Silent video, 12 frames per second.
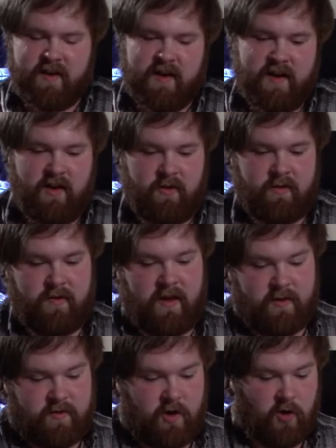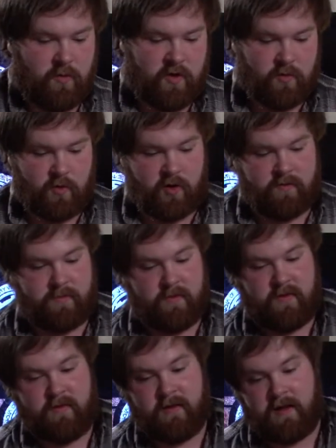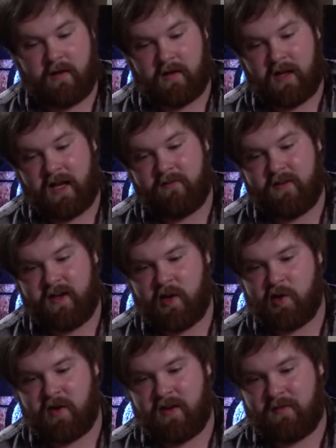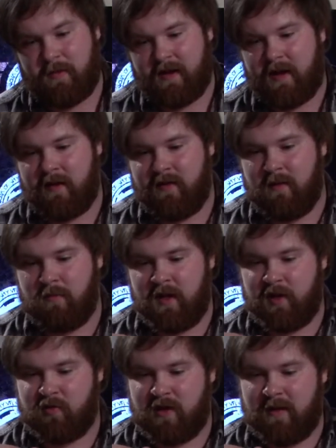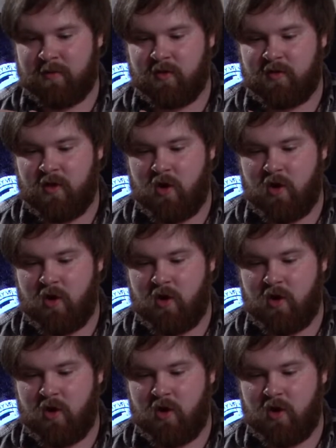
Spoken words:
detailed, as the old ones were. A lot of attention is paid on the blood stripes. There's